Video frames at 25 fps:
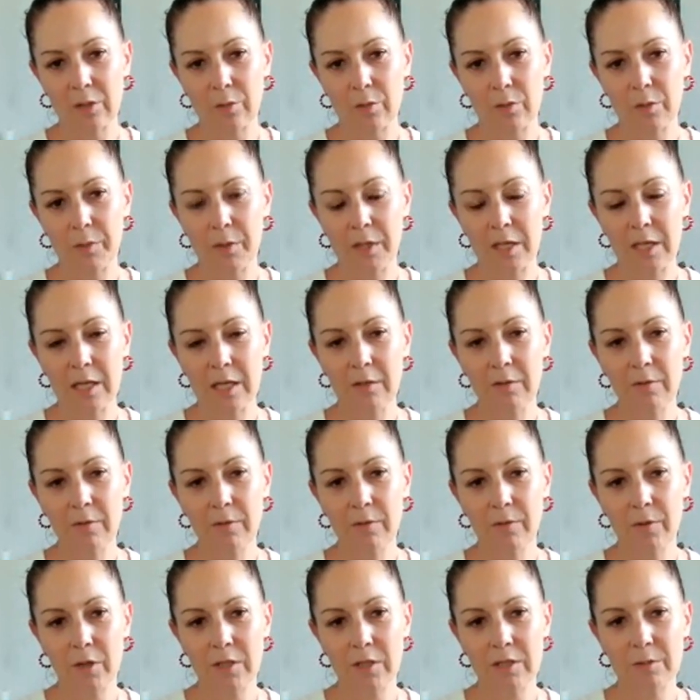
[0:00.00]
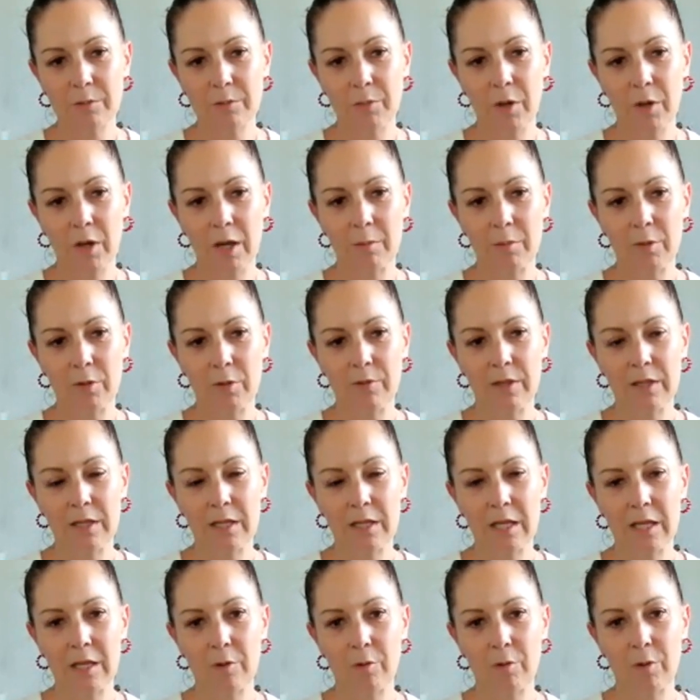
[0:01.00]
So we'll begin first by
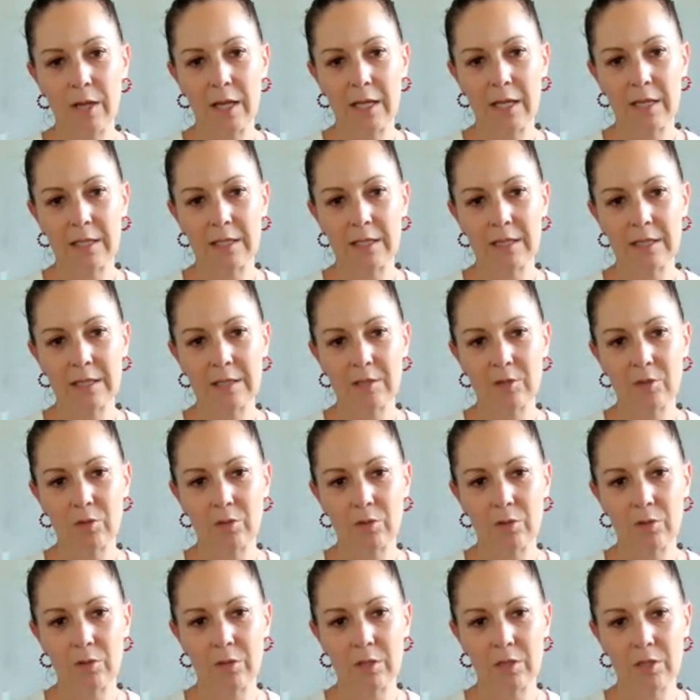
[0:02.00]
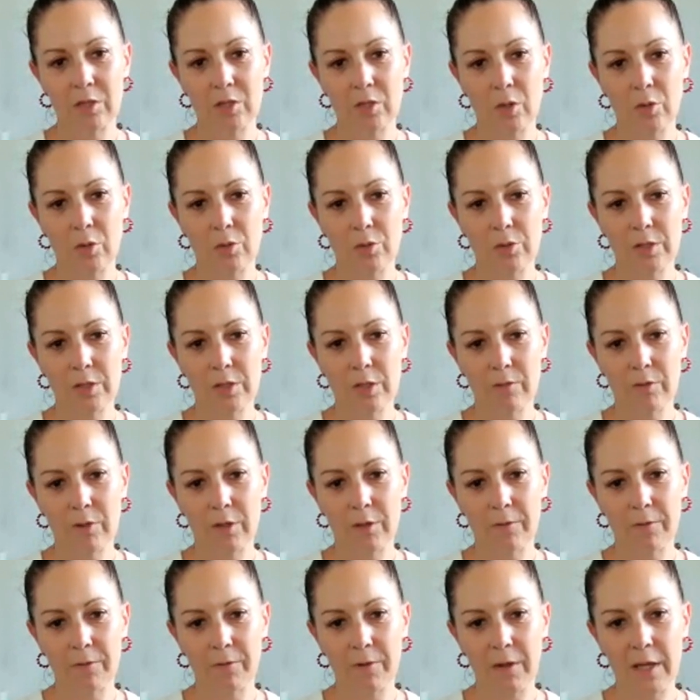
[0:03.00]
moving the awareness to the soles
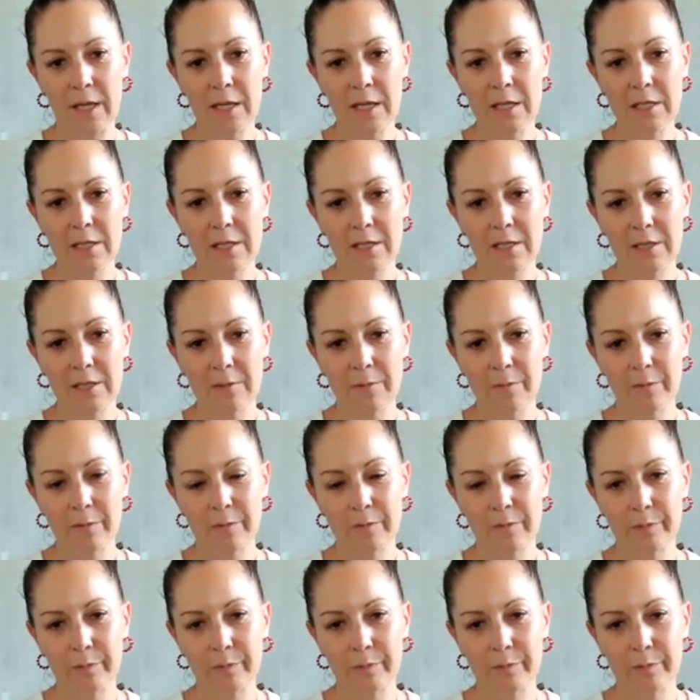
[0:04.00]
of the feet